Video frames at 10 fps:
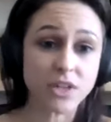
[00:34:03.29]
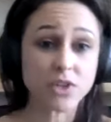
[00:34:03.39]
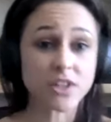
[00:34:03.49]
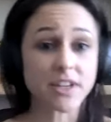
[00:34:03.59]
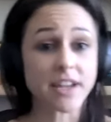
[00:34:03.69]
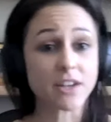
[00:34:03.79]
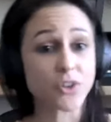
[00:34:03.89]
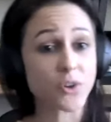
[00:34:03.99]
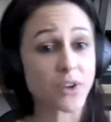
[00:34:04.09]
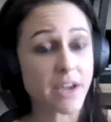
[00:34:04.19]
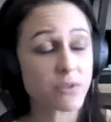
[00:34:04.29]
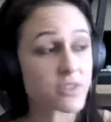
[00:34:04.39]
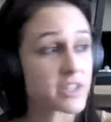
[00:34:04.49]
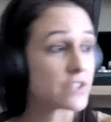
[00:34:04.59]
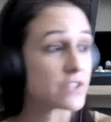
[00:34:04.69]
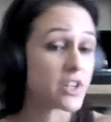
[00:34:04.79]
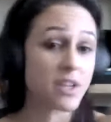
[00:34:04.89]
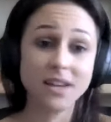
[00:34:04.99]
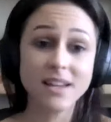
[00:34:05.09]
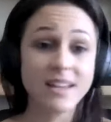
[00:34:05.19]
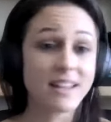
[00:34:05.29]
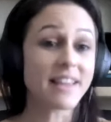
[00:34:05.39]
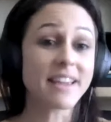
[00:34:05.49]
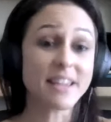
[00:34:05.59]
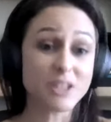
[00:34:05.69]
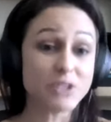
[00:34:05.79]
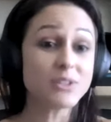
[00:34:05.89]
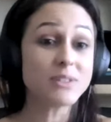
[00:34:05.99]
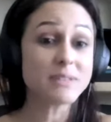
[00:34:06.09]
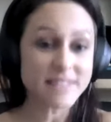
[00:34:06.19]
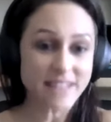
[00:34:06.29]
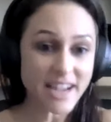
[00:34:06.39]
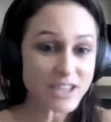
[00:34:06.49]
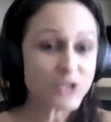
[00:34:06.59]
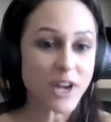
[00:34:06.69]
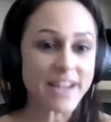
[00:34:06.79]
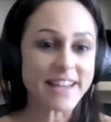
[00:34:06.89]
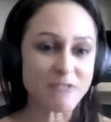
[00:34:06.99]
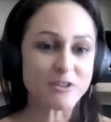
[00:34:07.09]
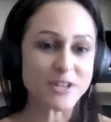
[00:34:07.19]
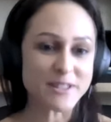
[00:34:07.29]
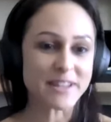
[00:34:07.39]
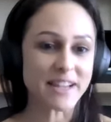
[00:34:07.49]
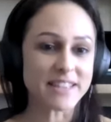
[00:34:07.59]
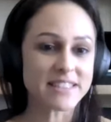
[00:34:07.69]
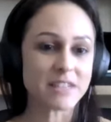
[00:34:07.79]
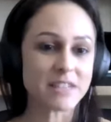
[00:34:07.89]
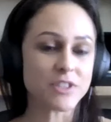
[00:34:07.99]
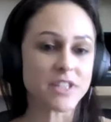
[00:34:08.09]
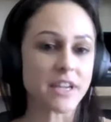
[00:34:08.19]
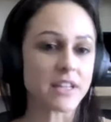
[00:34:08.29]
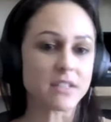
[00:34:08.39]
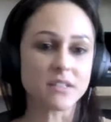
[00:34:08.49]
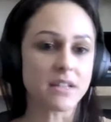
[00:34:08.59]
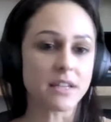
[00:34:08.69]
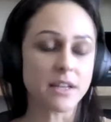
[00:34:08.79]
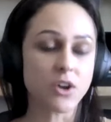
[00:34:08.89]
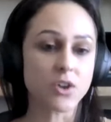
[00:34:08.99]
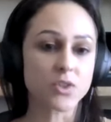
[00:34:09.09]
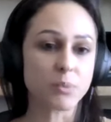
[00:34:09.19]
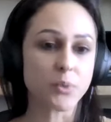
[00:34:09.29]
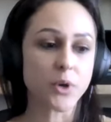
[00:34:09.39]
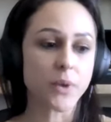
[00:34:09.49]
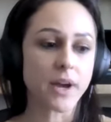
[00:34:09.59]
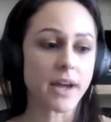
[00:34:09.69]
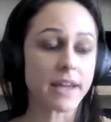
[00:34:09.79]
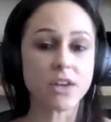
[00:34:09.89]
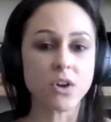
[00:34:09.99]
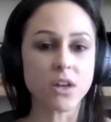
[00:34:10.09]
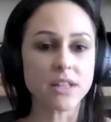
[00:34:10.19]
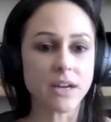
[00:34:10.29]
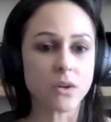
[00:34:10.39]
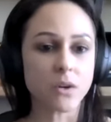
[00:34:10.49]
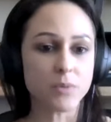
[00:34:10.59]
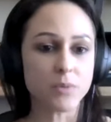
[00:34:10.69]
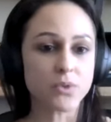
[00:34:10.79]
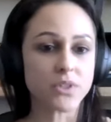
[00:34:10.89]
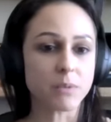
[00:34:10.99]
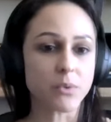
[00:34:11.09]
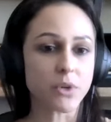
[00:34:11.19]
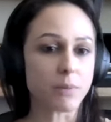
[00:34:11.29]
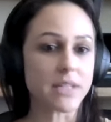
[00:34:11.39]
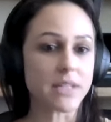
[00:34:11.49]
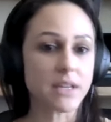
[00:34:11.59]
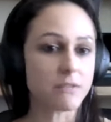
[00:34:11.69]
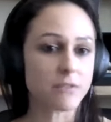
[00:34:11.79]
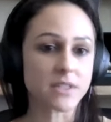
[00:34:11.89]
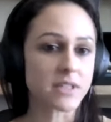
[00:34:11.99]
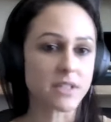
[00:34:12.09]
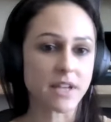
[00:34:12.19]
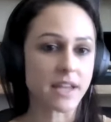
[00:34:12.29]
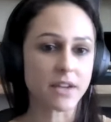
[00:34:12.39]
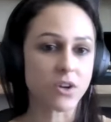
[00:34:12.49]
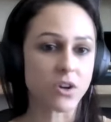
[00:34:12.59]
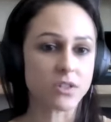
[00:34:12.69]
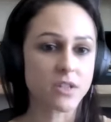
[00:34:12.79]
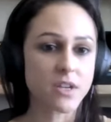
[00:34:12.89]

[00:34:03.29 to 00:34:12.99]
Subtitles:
I tried to get her to go to counseling. I tried Like, I tried everything. I did everything. And it got to a point where I cannot allow abuse anymore in my life. That's it. I cannot.